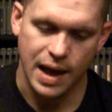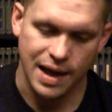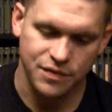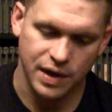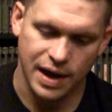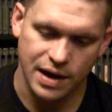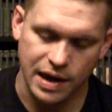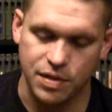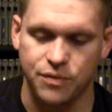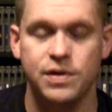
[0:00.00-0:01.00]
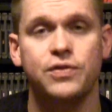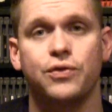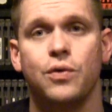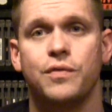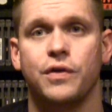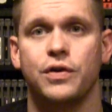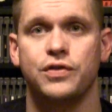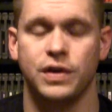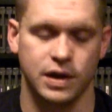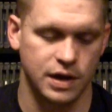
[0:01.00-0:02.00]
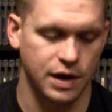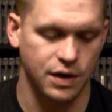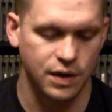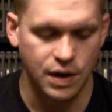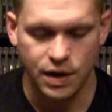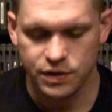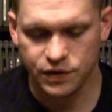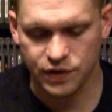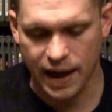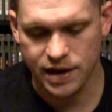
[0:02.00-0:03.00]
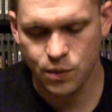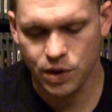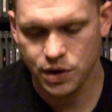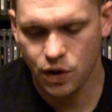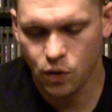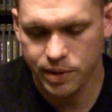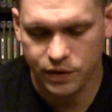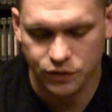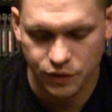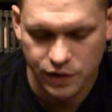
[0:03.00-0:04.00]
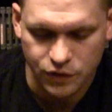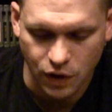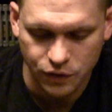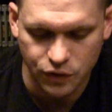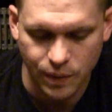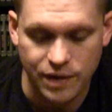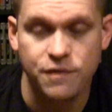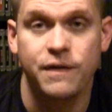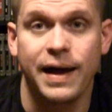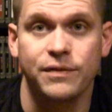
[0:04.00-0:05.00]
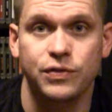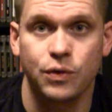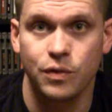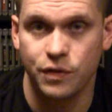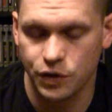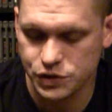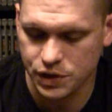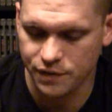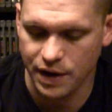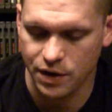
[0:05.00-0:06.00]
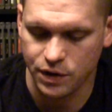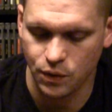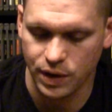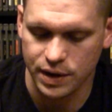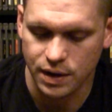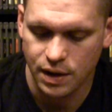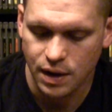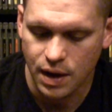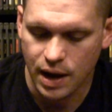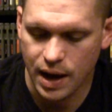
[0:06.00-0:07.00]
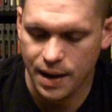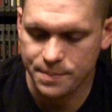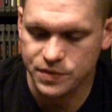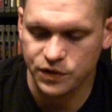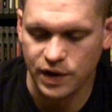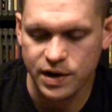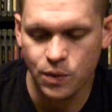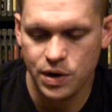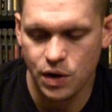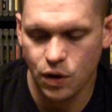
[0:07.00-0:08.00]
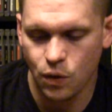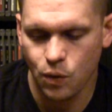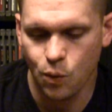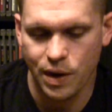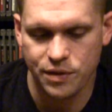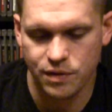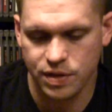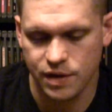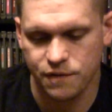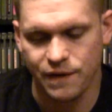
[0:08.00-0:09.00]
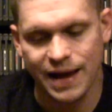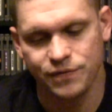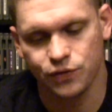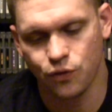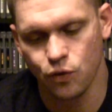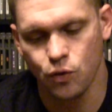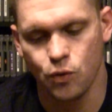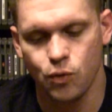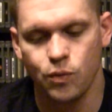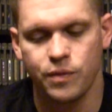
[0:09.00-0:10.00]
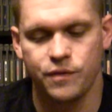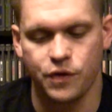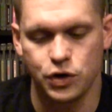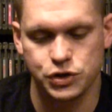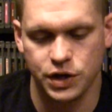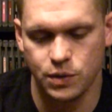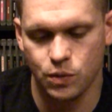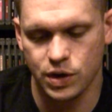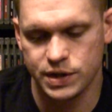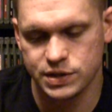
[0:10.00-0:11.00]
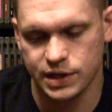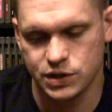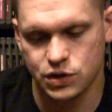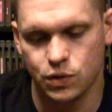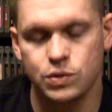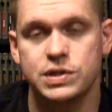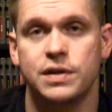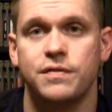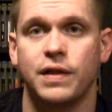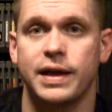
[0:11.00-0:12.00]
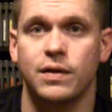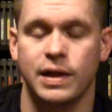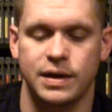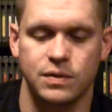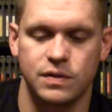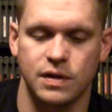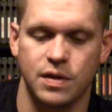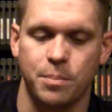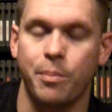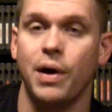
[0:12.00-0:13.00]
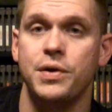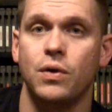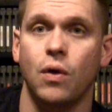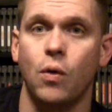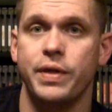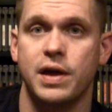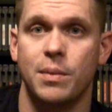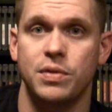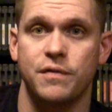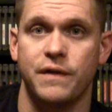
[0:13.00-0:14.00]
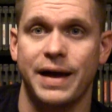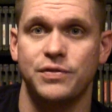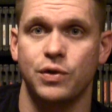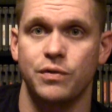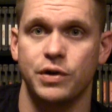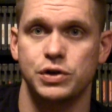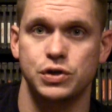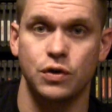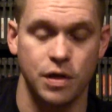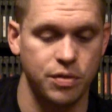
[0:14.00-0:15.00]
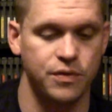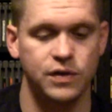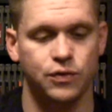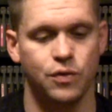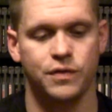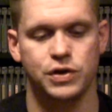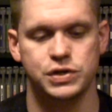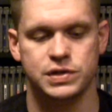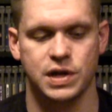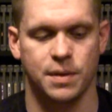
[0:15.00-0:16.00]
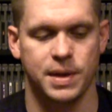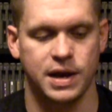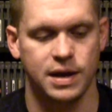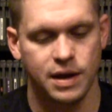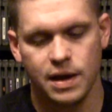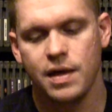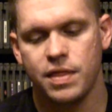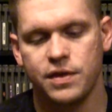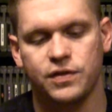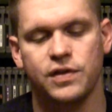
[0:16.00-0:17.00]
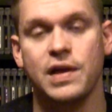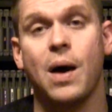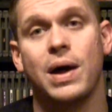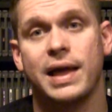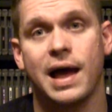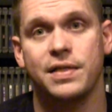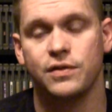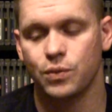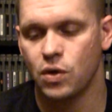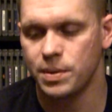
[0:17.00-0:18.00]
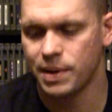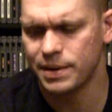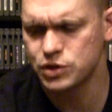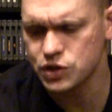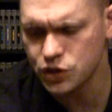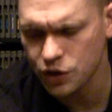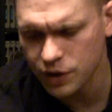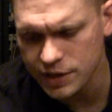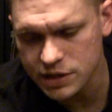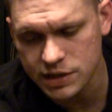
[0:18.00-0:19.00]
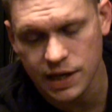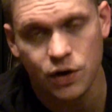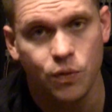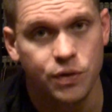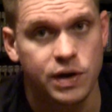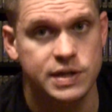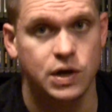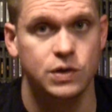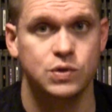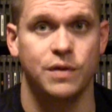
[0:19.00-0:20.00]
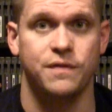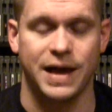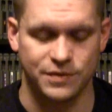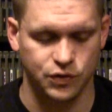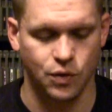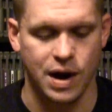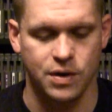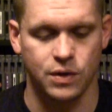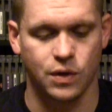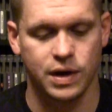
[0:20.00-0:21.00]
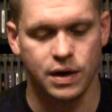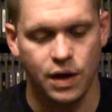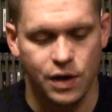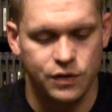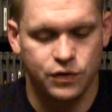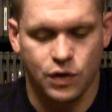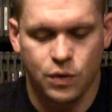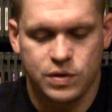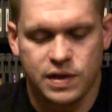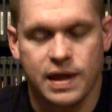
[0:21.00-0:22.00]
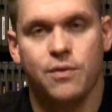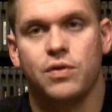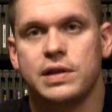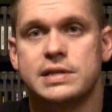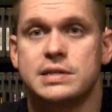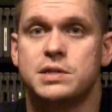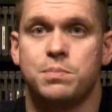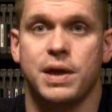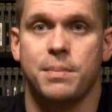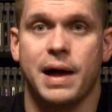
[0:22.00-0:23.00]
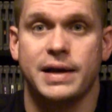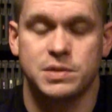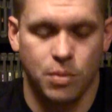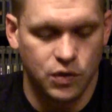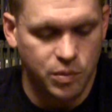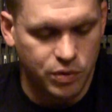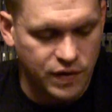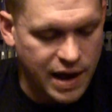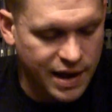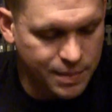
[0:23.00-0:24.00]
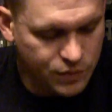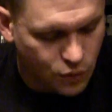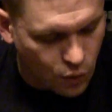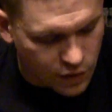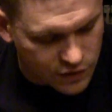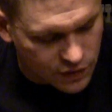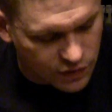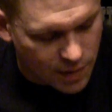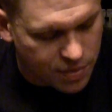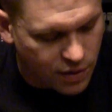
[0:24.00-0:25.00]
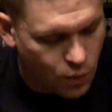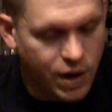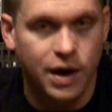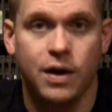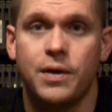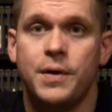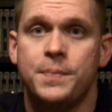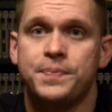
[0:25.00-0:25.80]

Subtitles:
I've got a 3-screw version in here. Does anyone know, because there is also a 5-screw version of Arkanoid, does anyone know whether the 5-screw version was exclusive, like did the bundle only come with the 5-screw version, or do 3-screw versions come in it? This is how I got this one, but I'm just curious because I know there is also a 5-screw Arkanoid. So did they release this big box multiple times, or is it something where